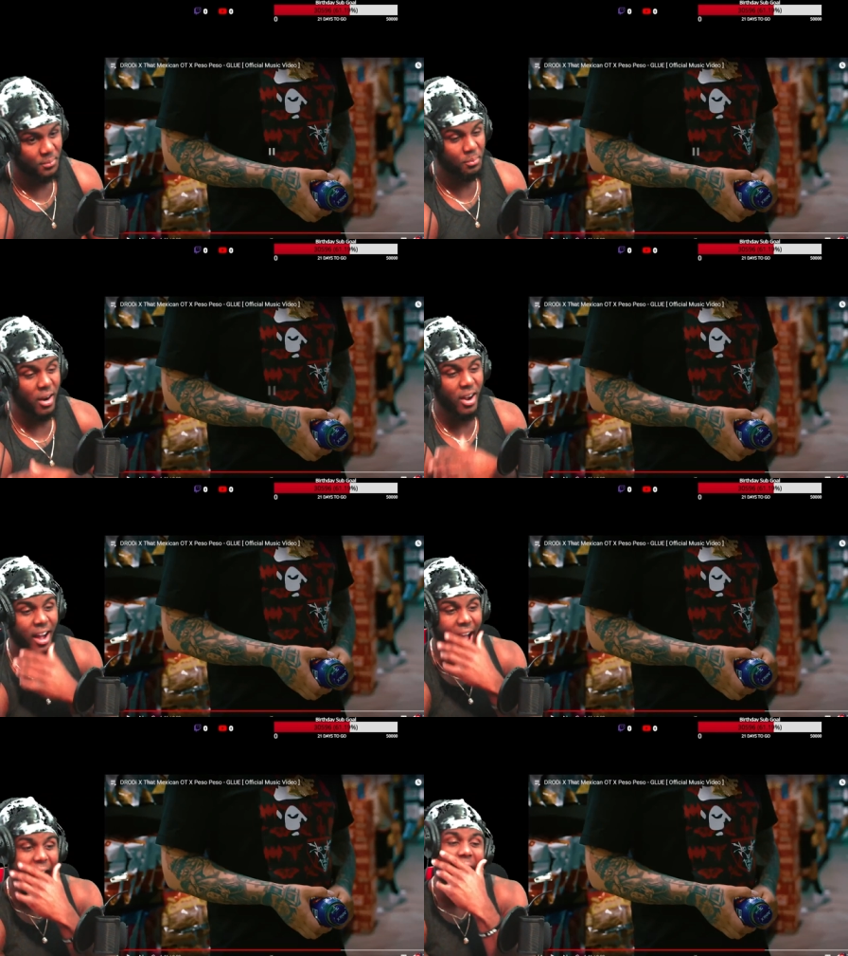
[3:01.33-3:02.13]

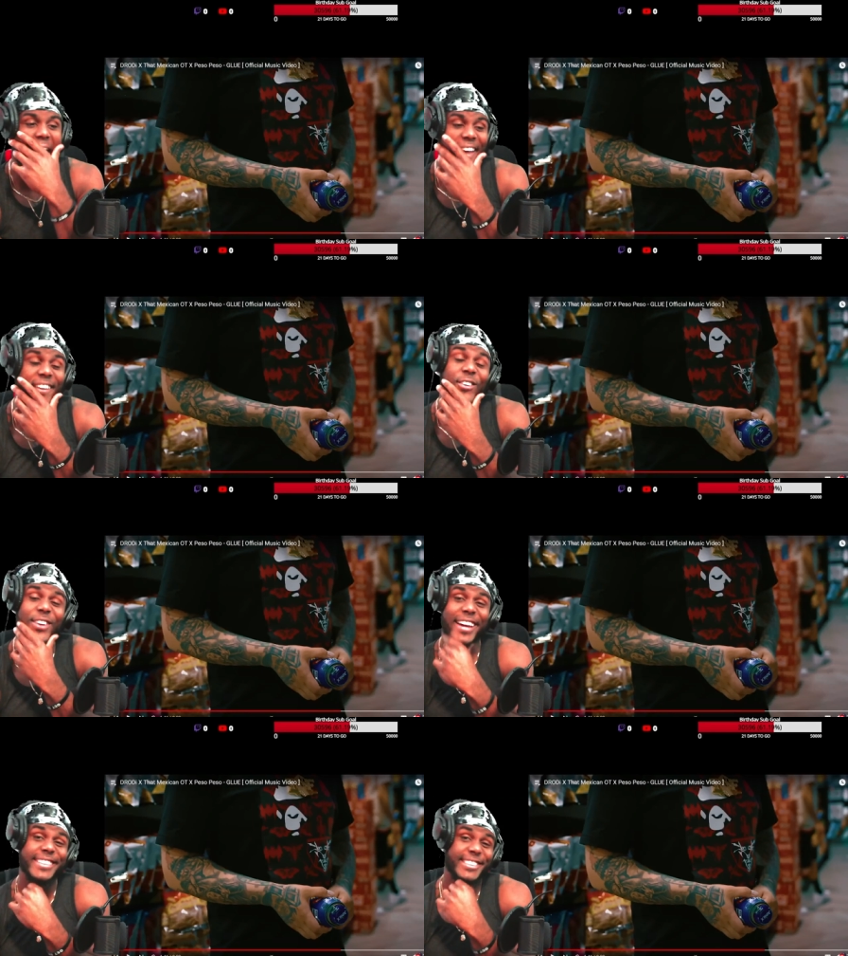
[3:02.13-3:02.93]
Bruh, I ain't
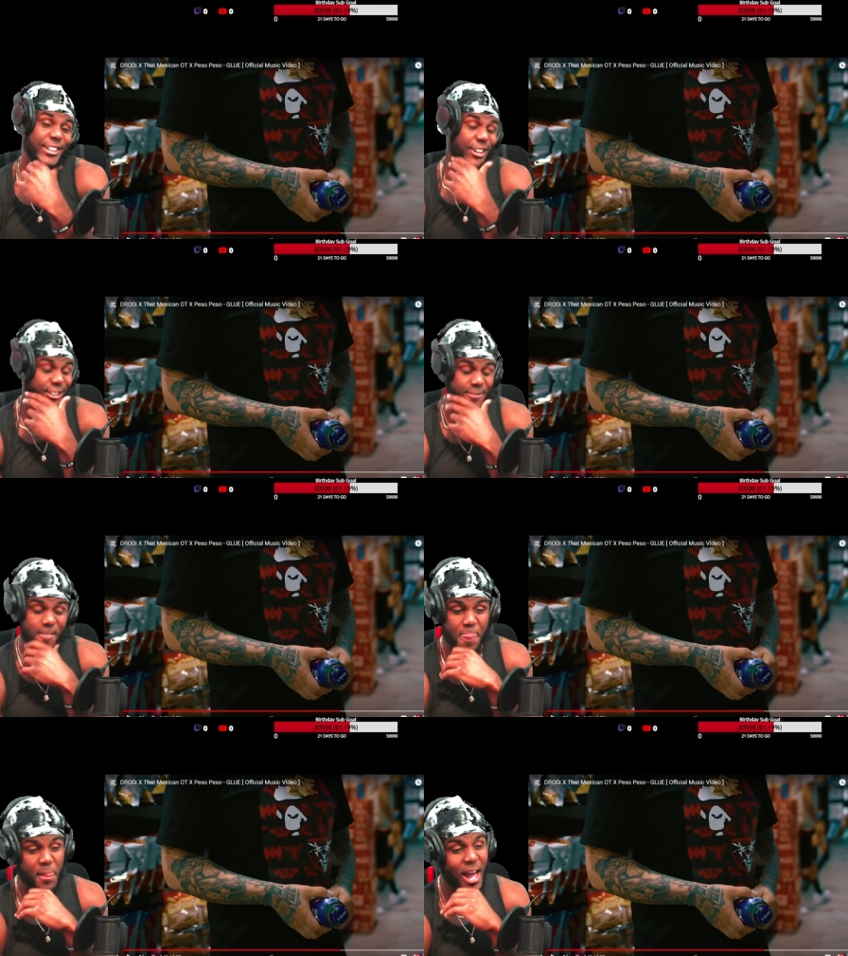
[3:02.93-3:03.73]
gonna lie to y'all.
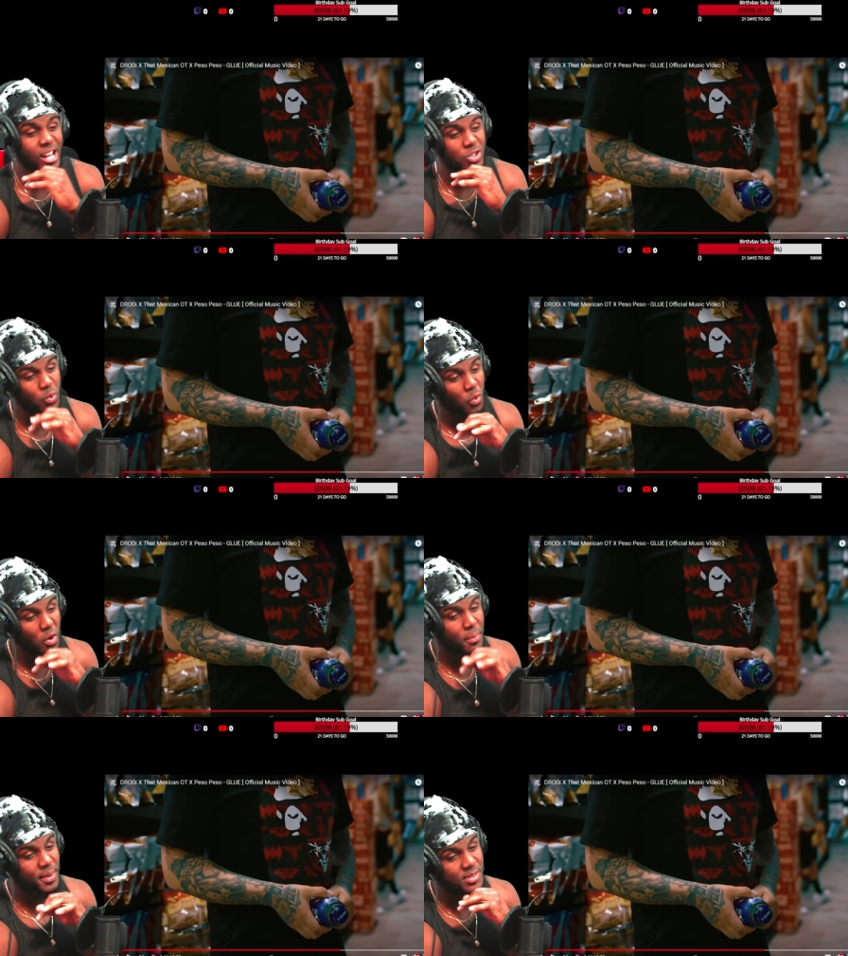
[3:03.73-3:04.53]
I
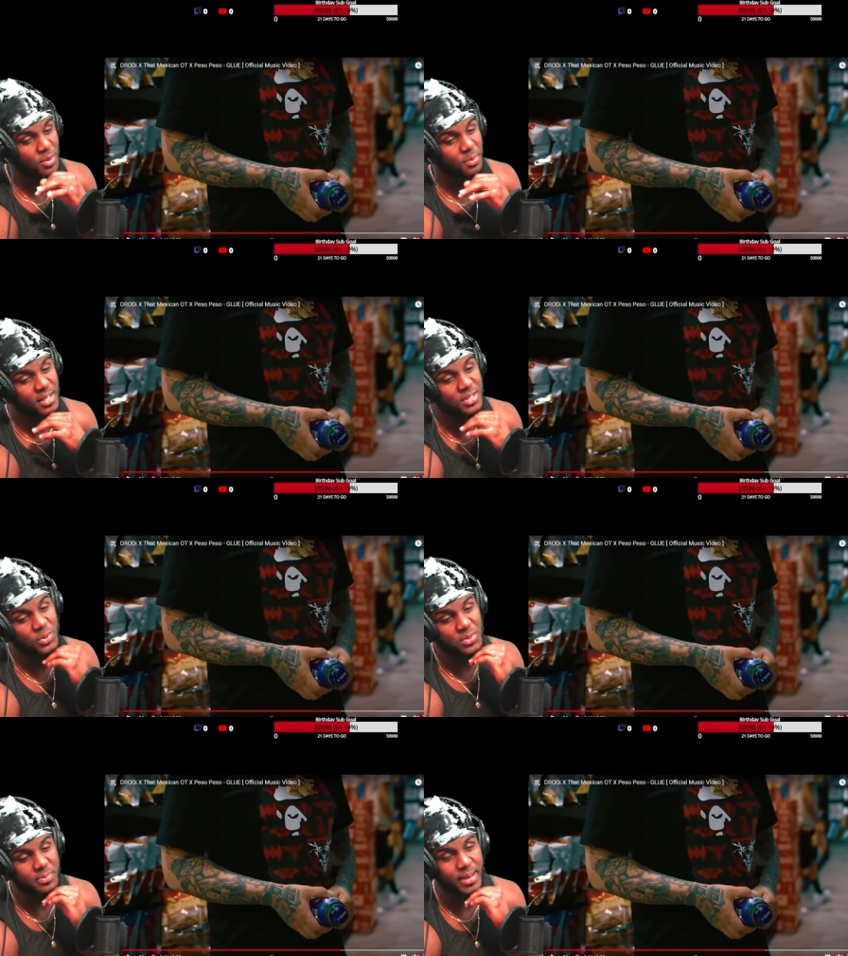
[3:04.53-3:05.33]
swore Pistol
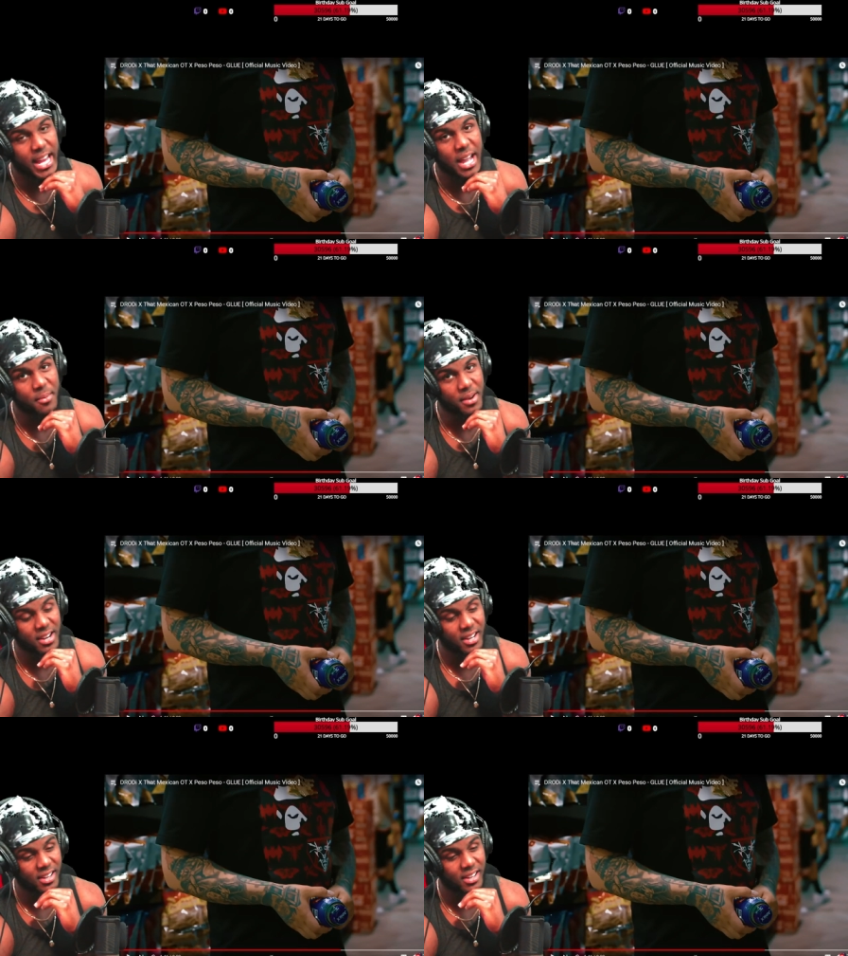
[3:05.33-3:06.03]
Pistol was black, bro.